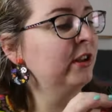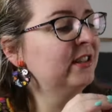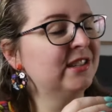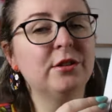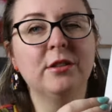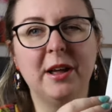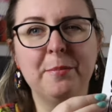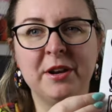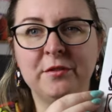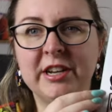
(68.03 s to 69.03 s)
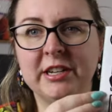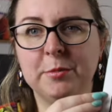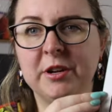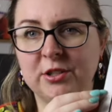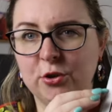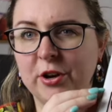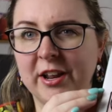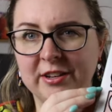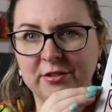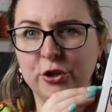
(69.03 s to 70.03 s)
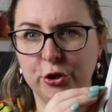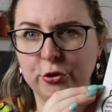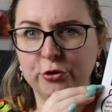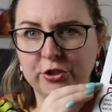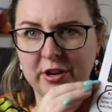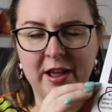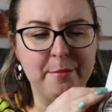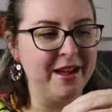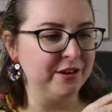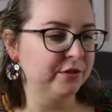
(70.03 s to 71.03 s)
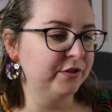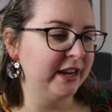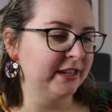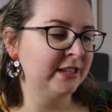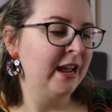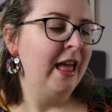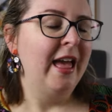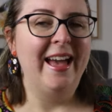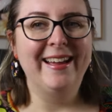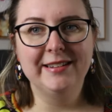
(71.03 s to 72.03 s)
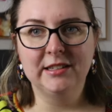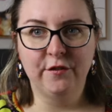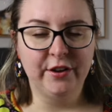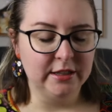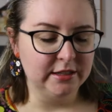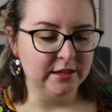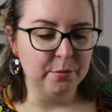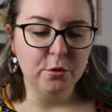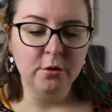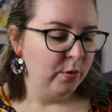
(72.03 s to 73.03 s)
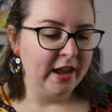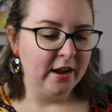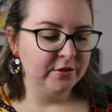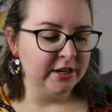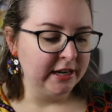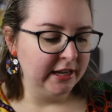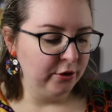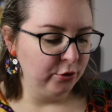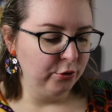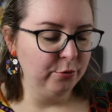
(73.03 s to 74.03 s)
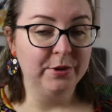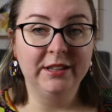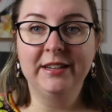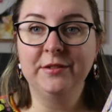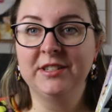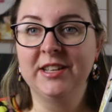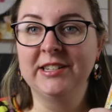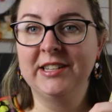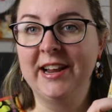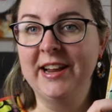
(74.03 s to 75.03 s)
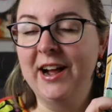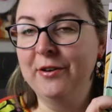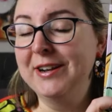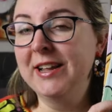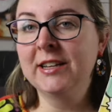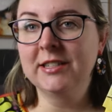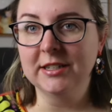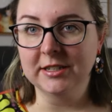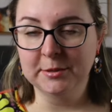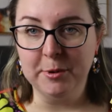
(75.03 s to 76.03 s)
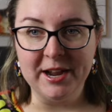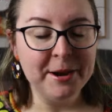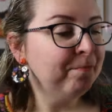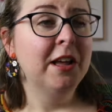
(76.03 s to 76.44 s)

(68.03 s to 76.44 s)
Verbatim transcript: There's still a bit of text, but it's not a huge amount of text and it's fairly simple. We have Ducky who believes that they are an excellent spy.